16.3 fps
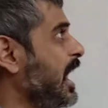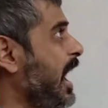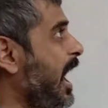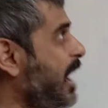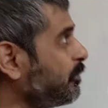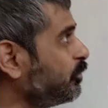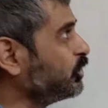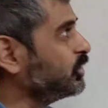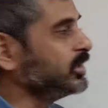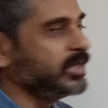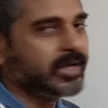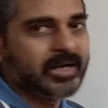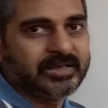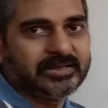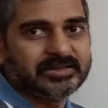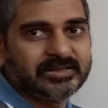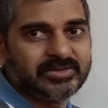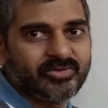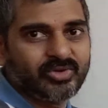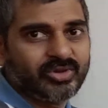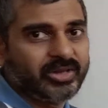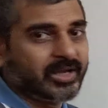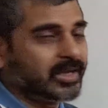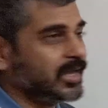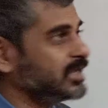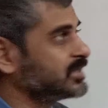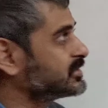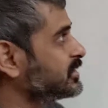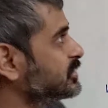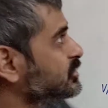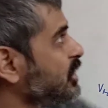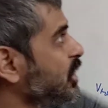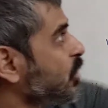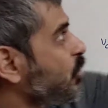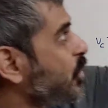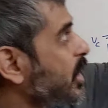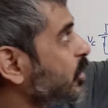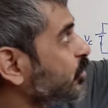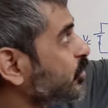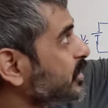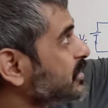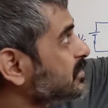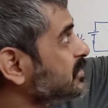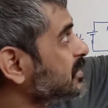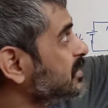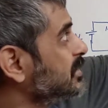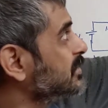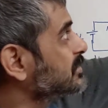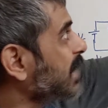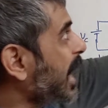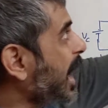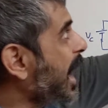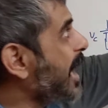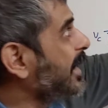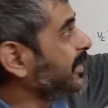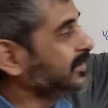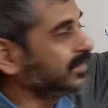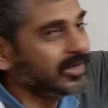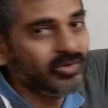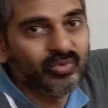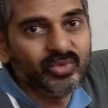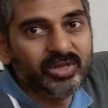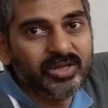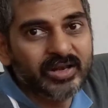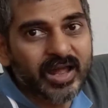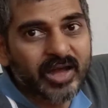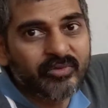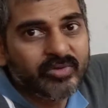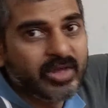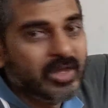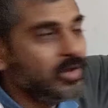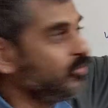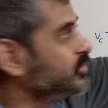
I am only considering the cases where Vc is higher than Vref,